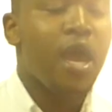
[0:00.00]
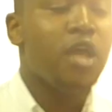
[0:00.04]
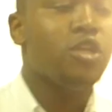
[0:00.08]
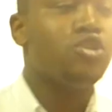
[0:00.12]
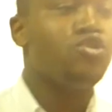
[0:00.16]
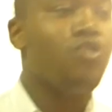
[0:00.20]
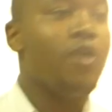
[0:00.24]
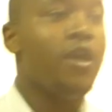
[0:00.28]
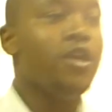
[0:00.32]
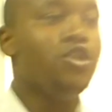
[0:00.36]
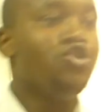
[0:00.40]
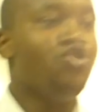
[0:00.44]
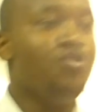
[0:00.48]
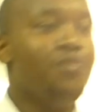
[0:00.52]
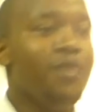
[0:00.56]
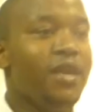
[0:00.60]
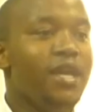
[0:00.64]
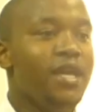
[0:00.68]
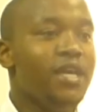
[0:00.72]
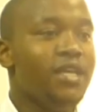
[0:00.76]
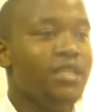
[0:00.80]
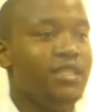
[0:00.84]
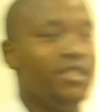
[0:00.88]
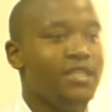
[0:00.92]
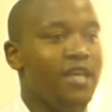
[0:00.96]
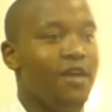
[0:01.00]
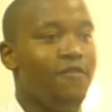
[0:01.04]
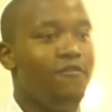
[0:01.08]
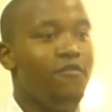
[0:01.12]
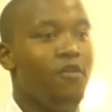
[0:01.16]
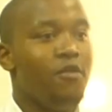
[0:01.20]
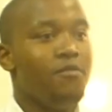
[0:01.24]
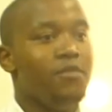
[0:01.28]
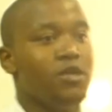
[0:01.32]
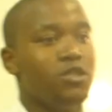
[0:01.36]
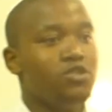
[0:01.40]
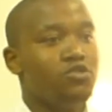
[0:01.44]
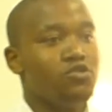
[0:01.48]
It's going to be easier
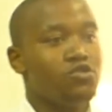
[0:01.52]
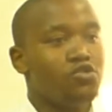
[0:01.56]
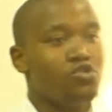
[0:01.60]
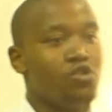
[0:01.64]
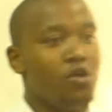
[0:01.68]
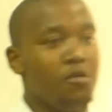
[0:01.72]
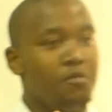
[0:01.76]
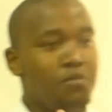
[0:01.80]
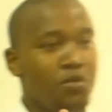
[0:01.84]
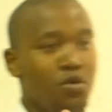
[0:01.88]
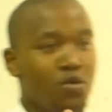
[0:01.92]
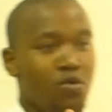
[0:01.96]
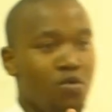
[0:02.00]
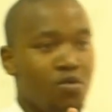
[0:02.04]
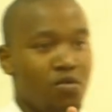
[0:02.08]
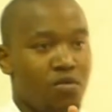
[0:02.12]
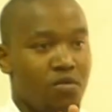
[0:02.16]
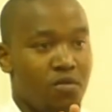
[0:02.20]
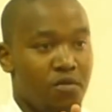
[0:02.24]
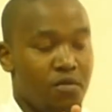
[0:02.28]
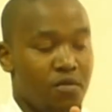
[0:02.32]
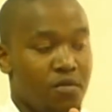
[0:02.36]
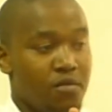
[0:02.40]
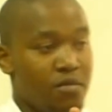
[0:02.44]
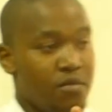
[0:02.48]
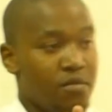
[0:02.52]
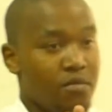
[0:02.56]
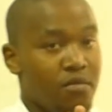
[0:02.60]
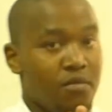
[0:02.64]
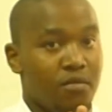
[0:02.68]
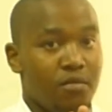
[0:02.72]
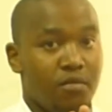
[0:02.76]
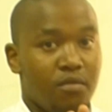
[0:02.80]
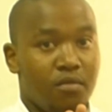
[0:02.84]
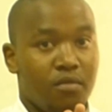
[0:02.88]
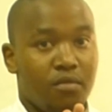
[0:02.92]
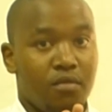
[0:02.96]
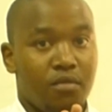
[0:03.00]
for me to stop you.
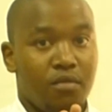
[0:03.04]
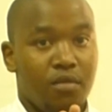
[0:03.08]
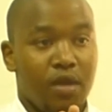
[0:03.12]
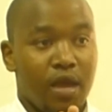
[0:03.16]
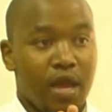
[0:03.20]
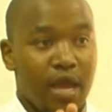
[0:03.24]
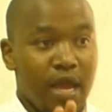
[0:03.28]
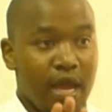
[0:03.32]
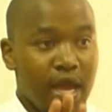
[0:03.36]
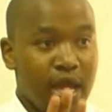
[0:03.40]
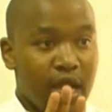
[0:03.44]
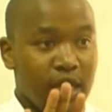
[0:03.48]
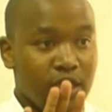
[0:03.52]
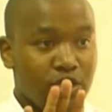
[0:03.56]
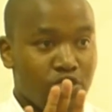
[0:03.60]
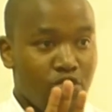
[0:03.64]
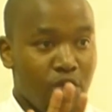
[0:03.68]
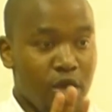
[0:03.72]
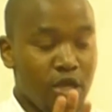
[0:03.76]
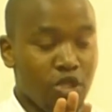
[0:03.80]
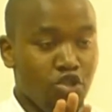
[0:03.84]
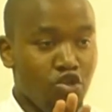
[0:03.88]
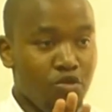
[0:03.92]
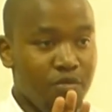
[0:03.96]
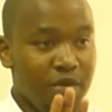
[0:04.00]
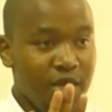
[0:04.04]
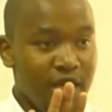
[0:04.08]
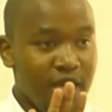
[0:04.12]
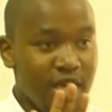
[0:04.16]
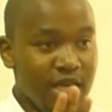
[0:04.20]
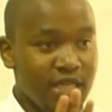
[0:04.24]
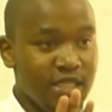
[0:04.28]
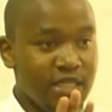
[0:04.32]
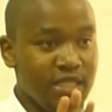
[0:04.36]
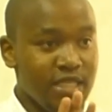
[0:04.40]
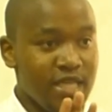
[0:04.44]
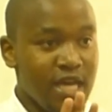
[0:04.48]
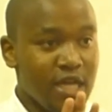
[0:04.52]
It's going to be
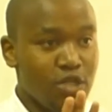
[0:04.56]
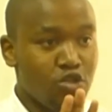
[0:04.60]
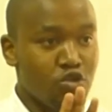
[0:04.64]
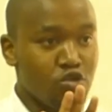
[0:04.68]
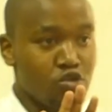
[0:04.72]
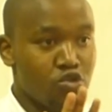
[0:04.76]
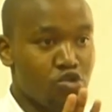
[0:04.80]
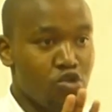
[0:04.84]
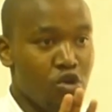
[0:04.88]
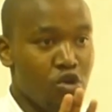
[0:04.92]
easier to